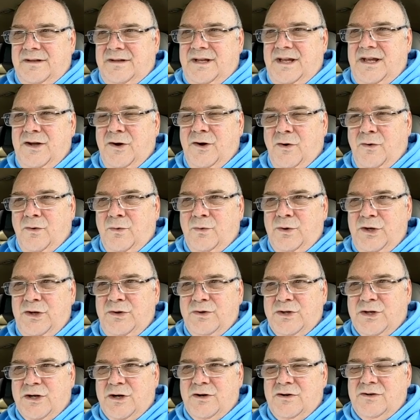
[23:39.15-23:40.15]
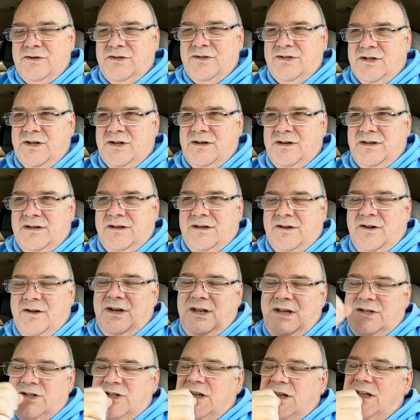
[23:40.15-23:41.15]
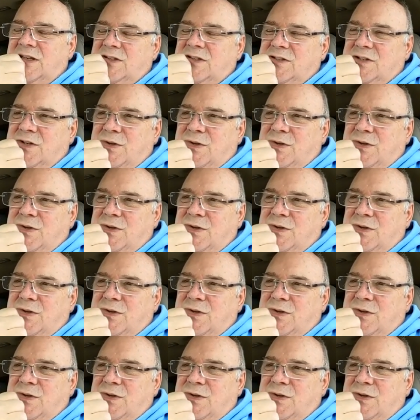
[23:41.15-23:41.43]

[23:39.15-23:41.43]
keyhole U-turns on each end.